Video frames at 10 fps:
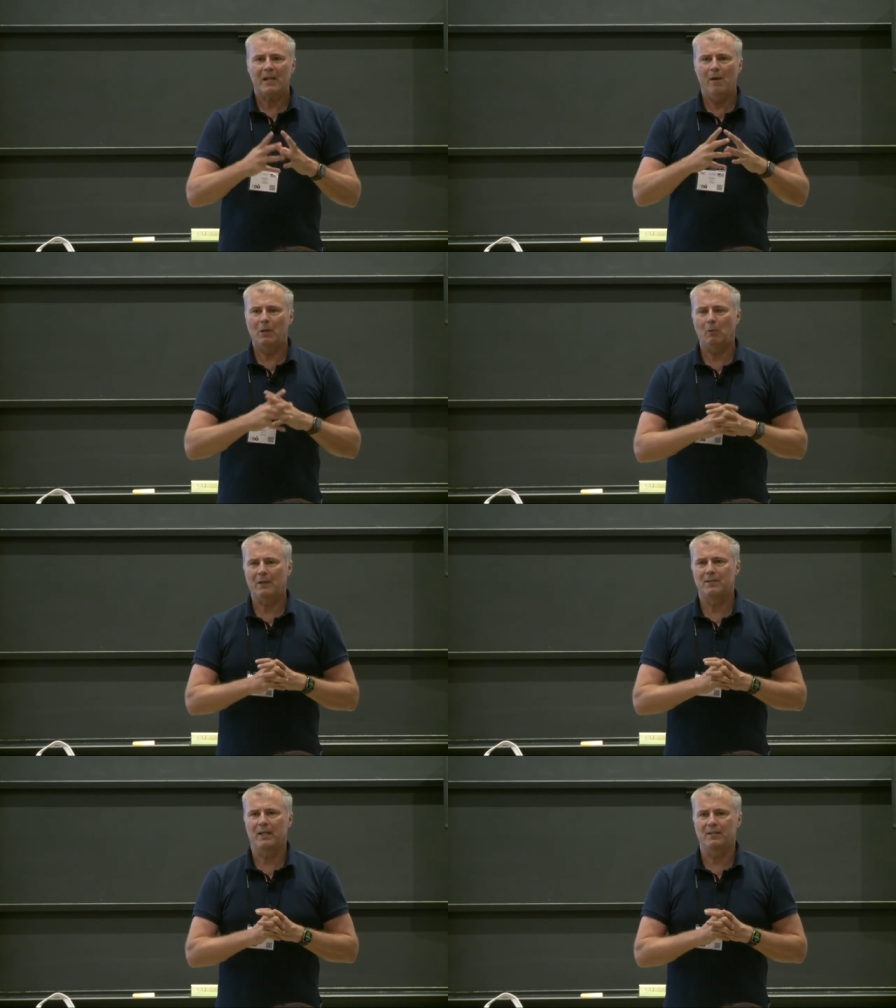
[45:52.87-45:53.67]

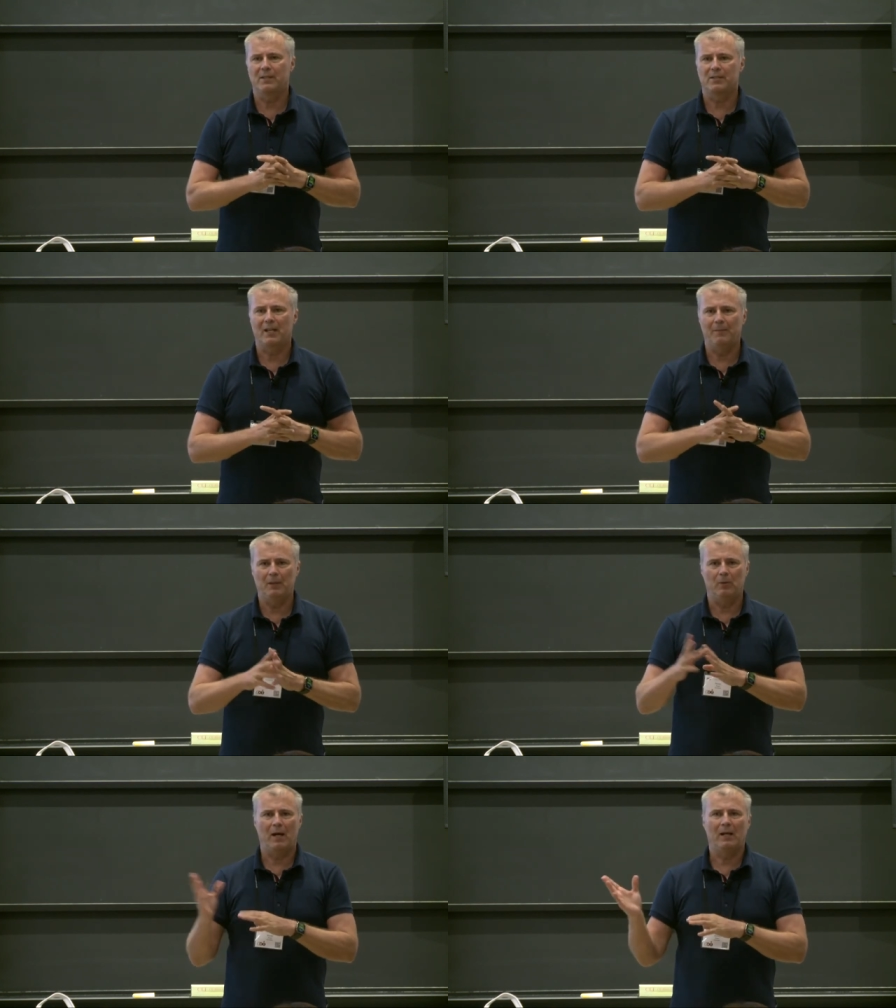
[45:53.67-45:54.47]
everyone gets the same
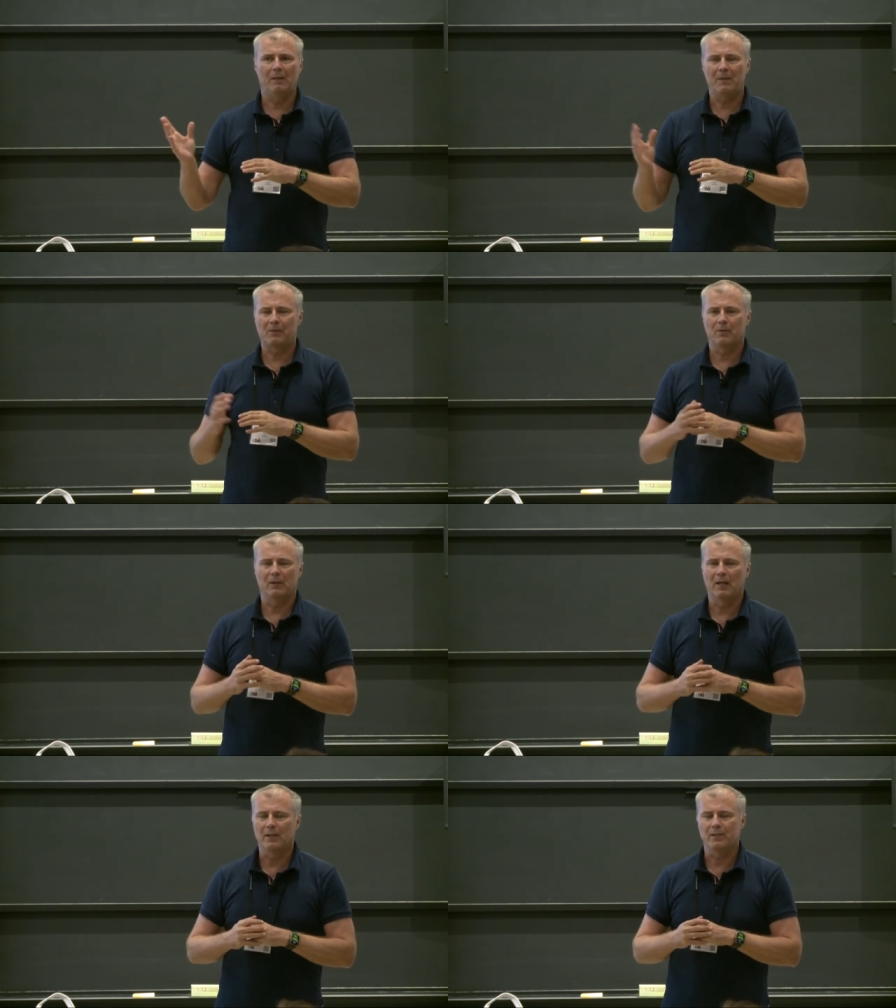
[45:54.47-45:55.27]
into highly
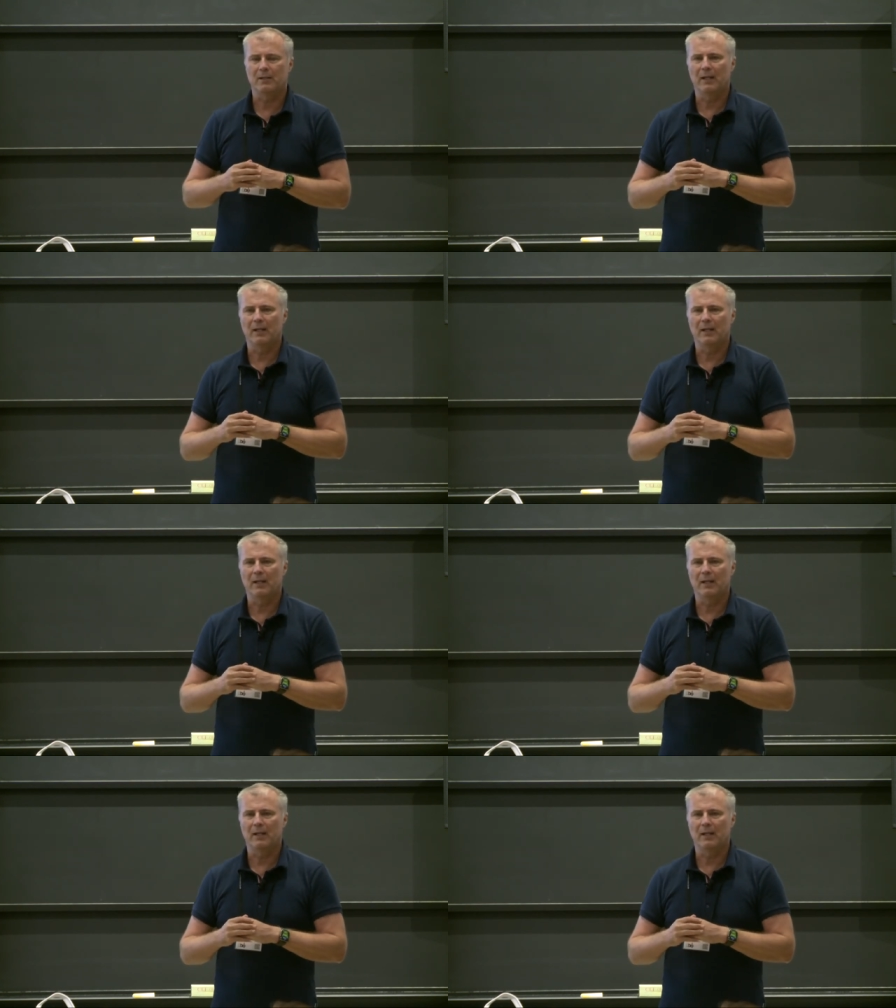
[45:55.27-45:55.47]
personalized.